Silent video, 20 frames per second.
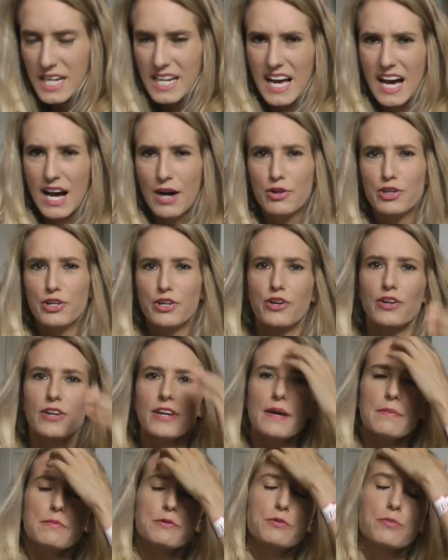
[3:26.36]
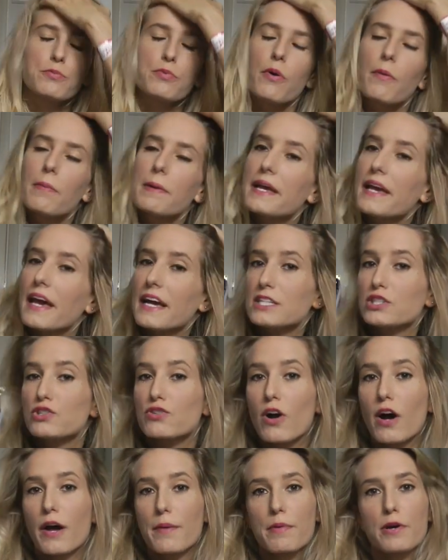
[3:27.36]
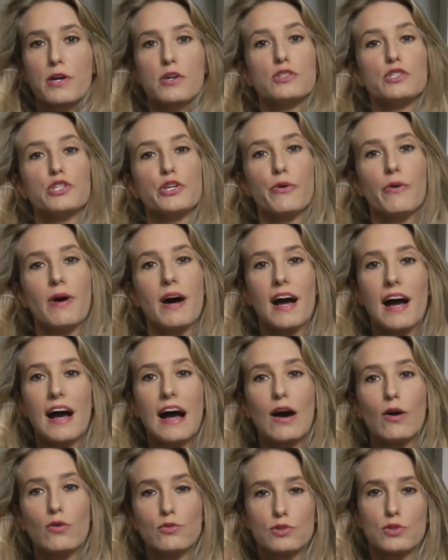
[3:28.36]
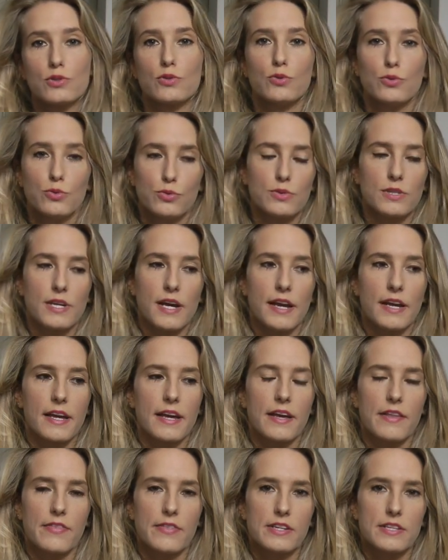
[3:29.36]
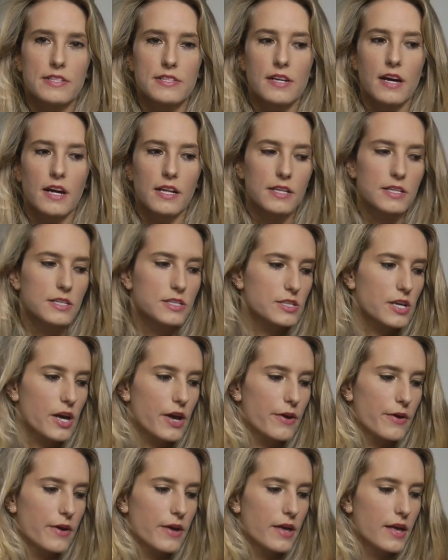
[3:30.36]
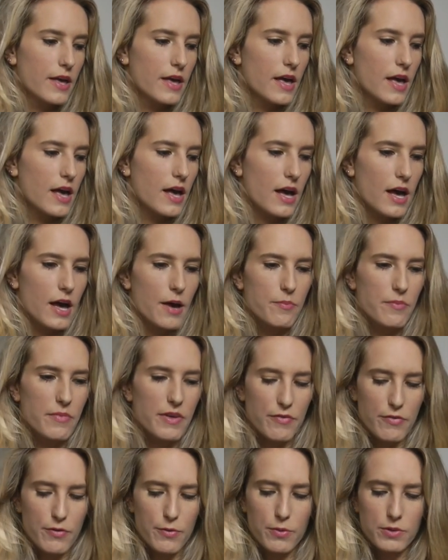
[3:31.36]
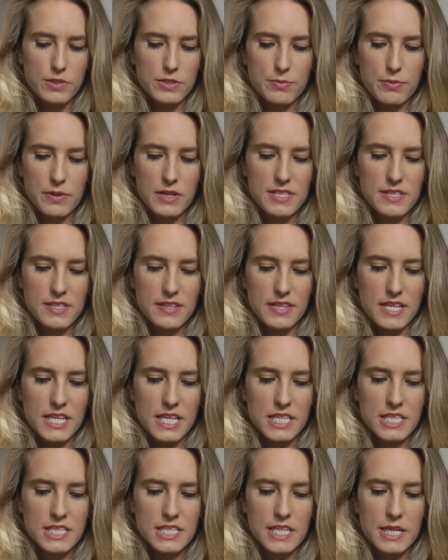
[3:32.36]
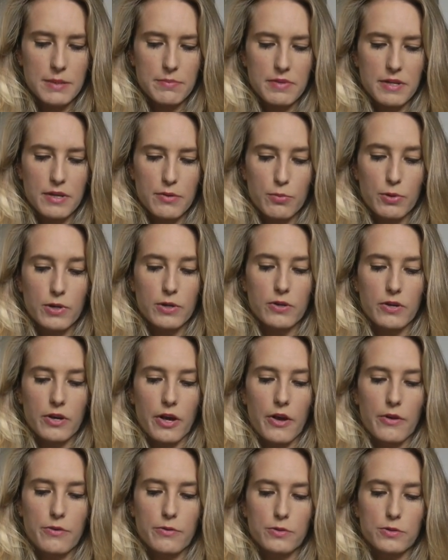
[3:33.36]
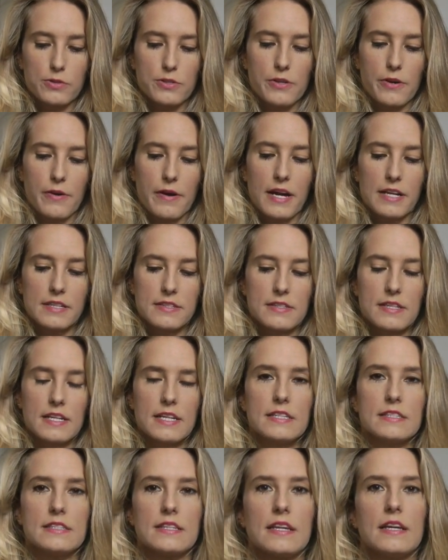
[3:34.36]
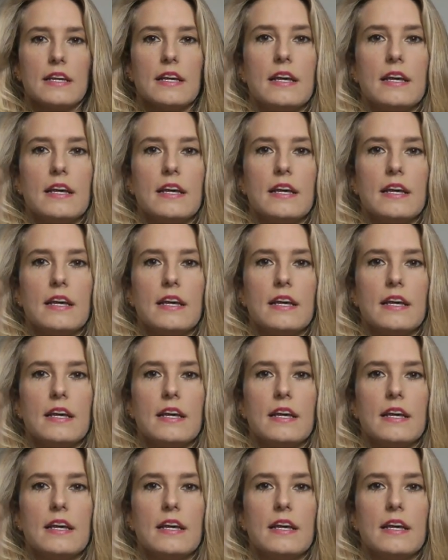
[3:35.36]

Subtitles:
Now, your lips will probably get dry because you are out all day in the sun. So if you want to buy something cheap, then Wilko also has these